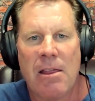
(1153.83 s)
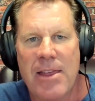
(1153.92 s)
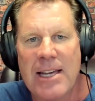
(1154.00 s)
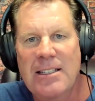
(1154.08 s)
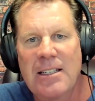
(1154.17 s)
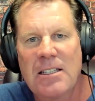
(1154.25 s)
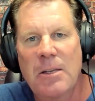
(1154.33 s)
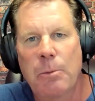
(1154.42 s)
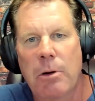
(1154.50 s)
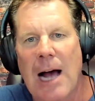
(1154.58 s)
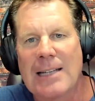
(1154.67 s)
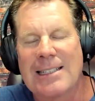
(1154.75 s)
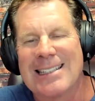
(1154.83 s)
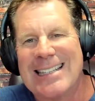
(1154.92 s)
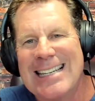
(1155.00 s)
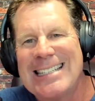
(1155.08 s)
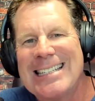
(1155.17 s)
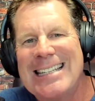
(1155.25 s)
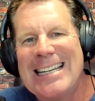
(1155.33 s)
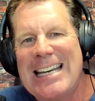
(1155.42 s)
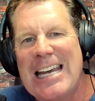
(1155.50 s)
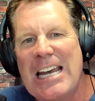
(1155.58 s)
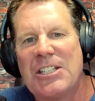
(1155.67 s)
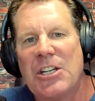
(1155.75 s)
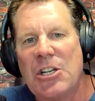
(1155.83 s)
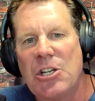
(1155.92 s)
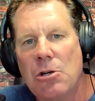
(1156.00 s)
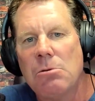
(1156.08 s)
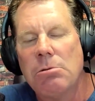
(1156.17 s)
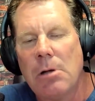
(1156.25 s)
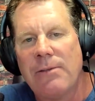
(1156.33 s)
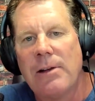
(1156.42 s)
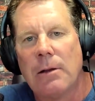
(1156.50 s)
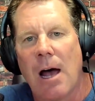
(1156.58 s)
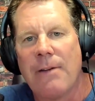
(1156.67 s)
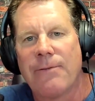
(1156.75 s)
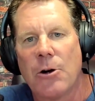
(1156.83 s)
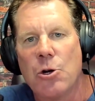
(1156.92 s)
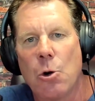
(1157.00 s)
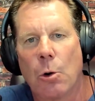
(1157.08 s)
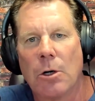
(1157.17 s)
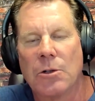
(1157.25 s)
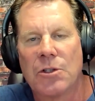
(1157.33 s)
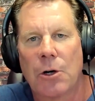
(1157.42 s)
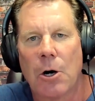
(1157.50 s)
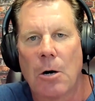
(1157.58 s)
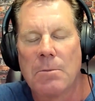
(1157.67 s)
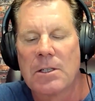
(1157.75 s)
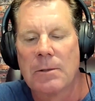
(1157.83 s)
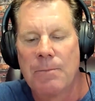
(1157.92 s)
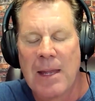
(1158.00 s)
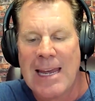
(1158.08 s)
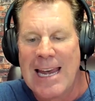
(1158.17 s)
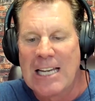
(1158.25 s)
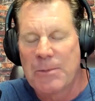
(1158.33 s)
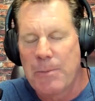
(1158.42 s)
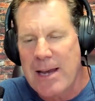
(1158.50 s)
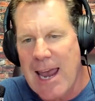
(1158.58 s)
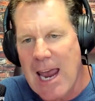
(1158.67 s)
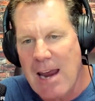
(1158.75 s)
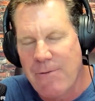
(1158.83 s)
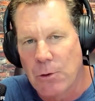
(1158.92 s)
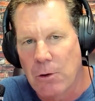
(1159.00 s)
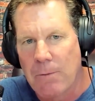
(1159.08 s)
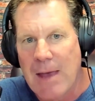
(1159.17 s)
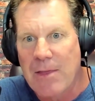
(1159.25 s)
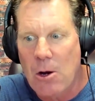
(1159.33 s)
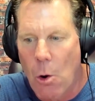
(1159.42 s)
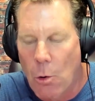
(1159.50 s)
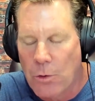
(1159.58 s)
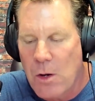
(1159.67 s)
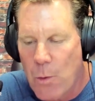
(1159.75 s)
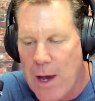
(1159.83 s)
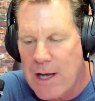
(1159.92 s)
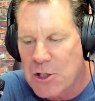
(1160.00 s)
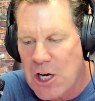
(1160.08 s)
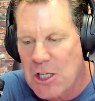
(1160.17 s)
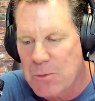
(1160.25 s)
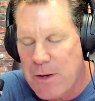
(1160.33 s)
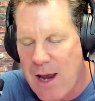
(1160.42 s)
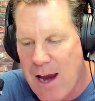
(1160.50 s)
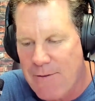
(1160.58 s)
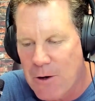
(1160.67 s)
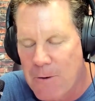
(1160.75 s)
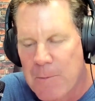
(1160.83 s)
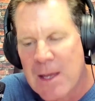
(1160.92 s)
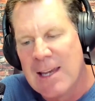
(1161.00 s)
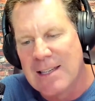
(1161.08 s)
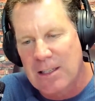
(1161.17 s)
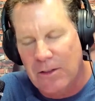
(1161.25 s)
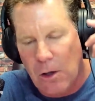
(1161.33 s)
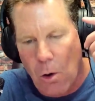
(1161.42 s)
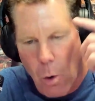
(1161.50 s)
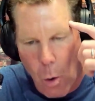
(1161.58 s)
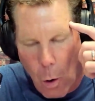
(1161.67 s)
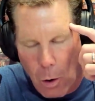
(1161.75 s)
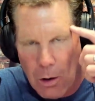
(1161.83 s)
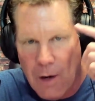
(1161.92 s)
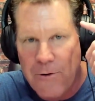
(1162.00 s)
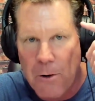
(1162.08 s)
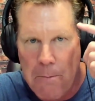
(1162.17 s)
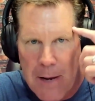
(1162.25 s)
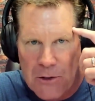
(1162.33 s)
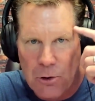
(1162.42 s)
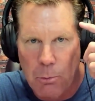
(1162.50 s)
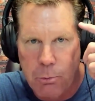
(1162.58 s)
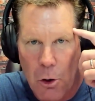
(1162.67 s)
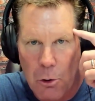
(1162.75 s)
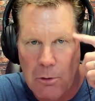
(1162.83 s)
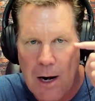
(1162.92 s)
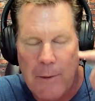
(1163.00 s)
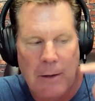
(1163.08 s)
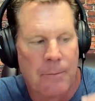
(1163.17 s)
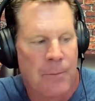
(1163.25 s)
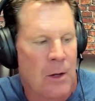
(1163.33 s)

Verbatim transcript: This is the process. This is the key to you living life on your own terms. It's behavioral, and the only way to change behavior is at the core of your mental programming.